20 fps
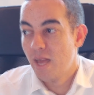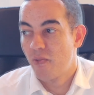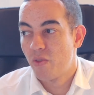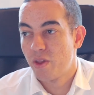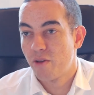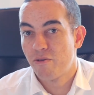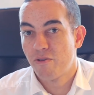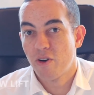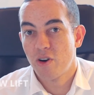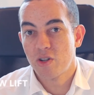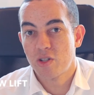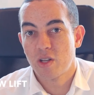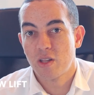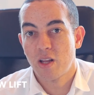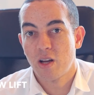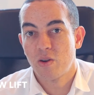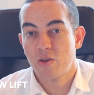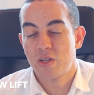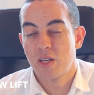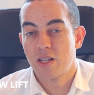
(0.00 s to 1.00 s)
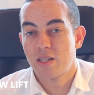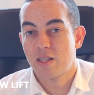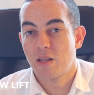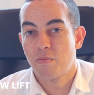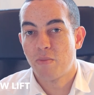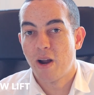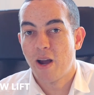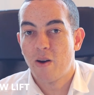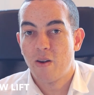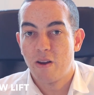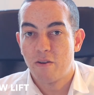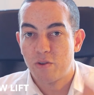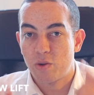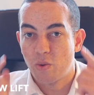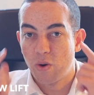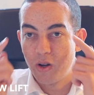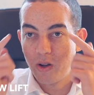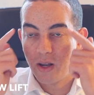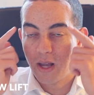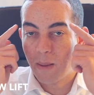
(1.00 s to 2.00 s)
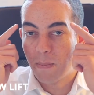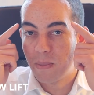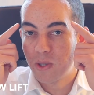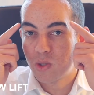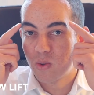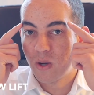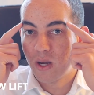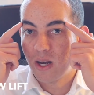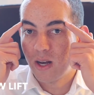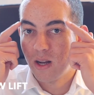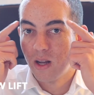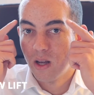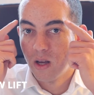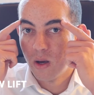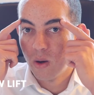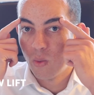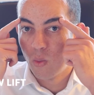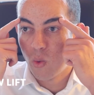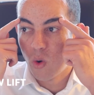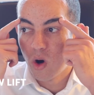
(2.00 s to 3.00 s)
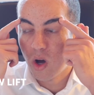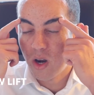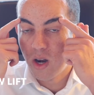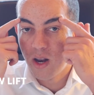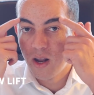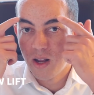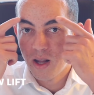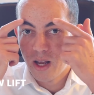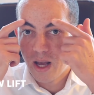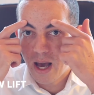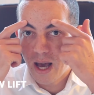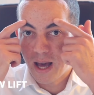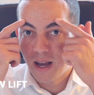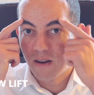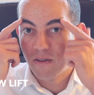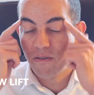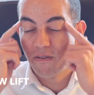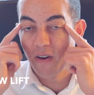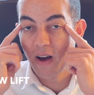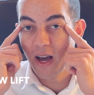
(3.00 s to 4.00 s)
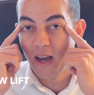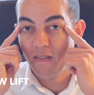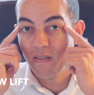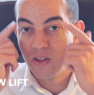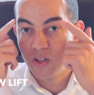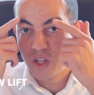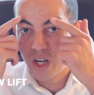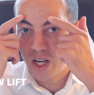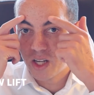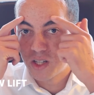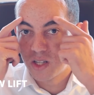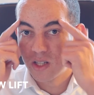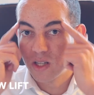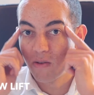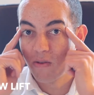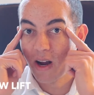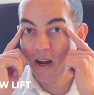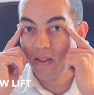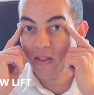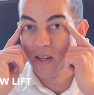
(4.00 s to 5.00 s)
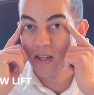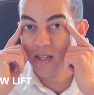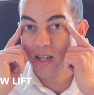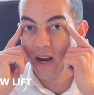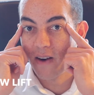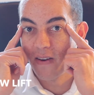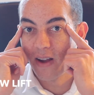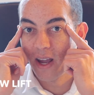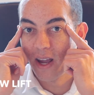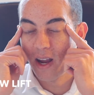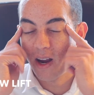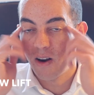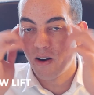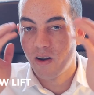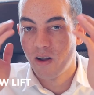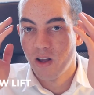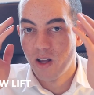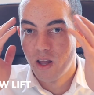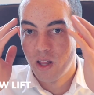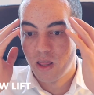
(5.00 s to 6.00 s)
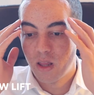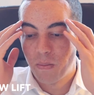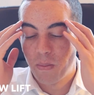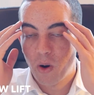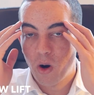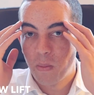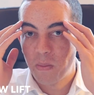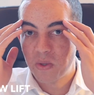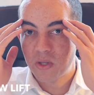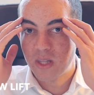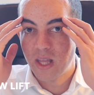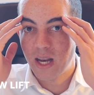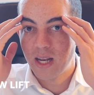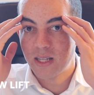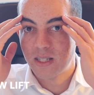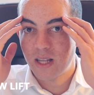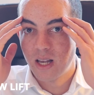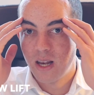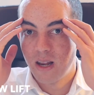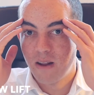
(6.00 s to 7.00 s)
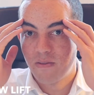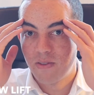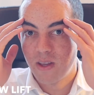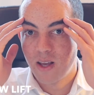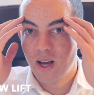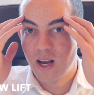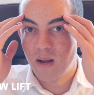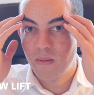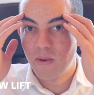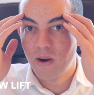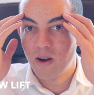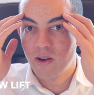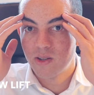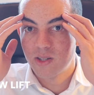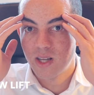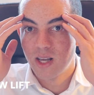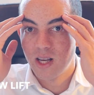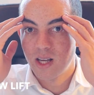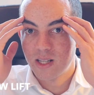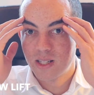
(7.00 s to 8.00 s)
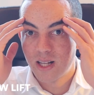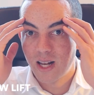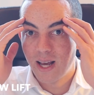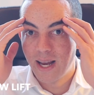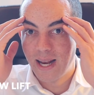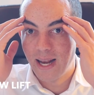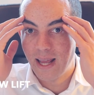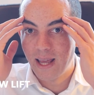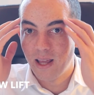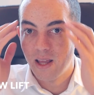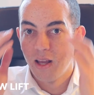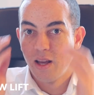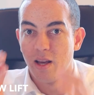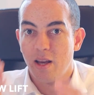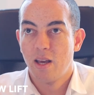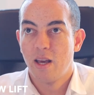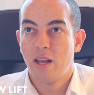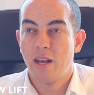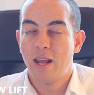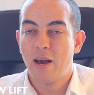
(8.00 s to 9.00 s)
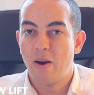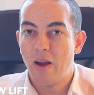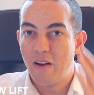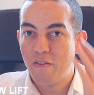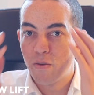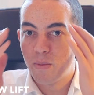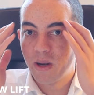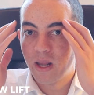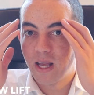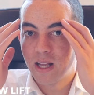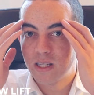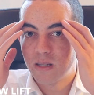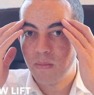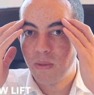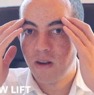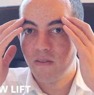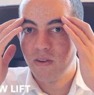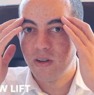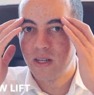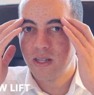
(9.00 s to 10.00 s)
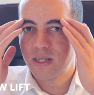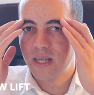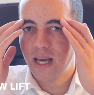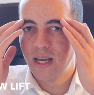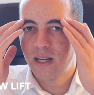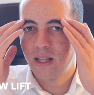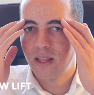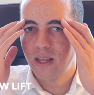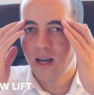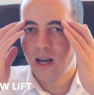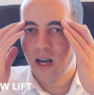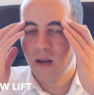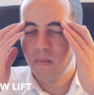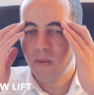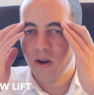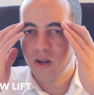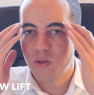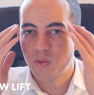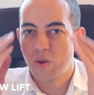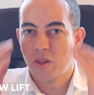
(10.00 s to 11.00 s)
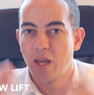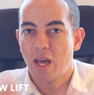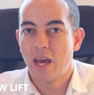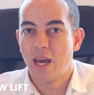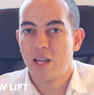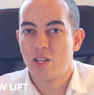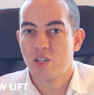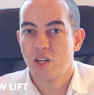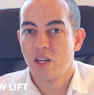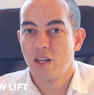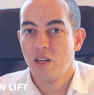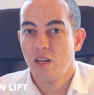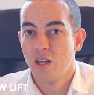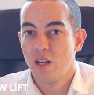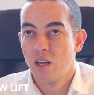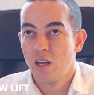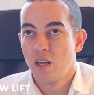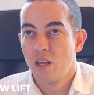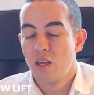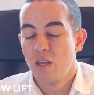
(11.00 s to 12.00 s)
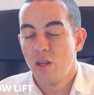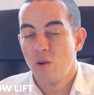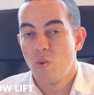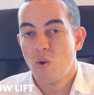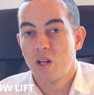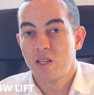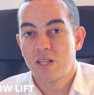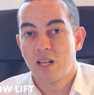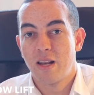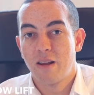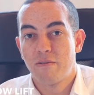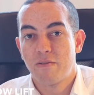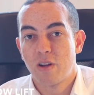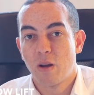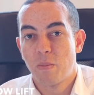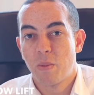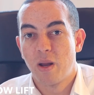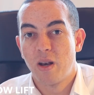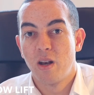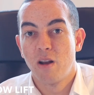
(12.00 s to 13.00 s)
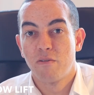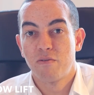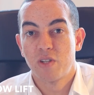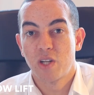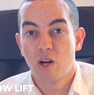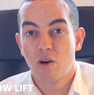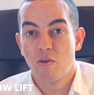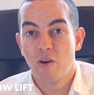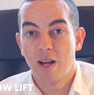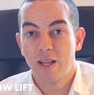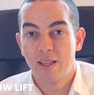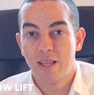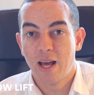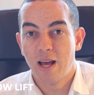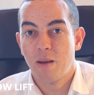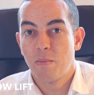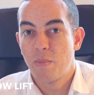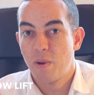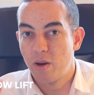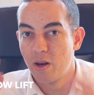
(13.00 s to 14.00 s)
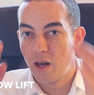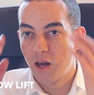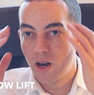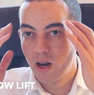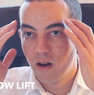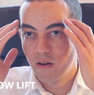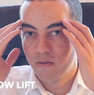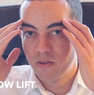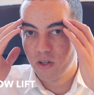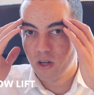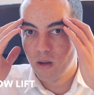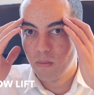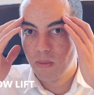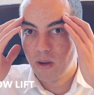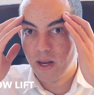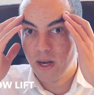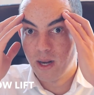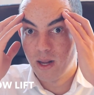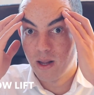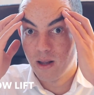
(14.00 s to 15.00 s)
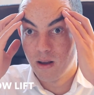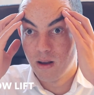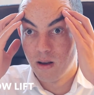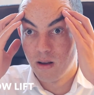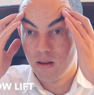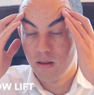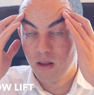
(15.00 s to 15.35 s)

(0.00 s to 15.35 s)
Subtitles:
And the first of those is the brow lift, where you get between 1 and 5 injections around this area here. The purpose of that is to lift the eyebrows slightly. Now, everybody gets a bit of a descent in the eyebrows with aging. You want to lift up enough to correct that, but not enough to completely,